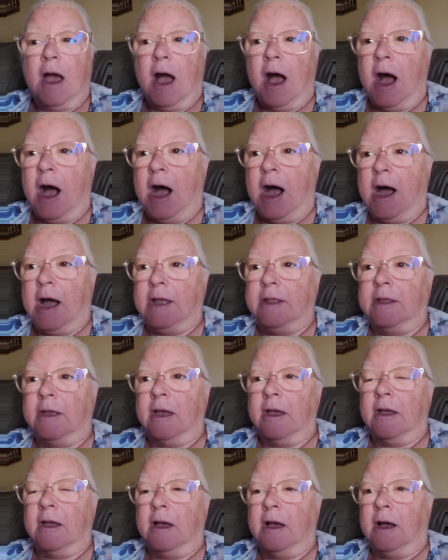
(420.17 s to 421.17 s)

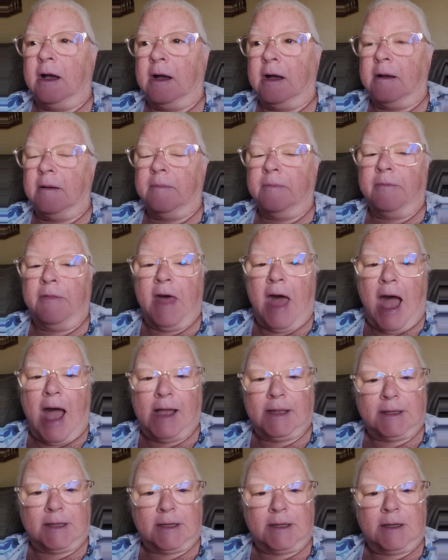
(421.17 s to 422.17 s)
on
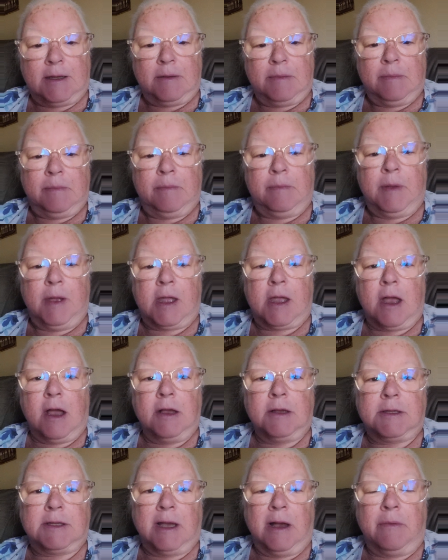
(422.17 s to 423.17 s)
that,
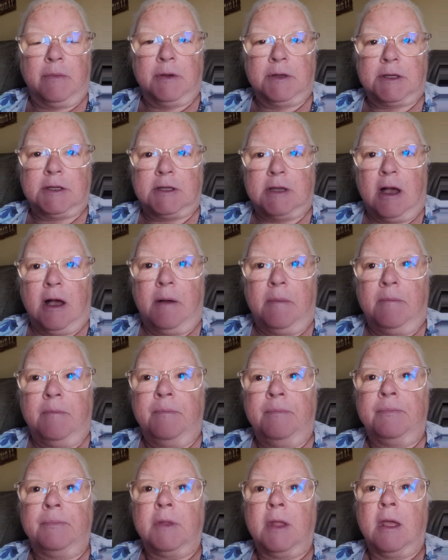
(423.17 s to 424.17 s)
because that was some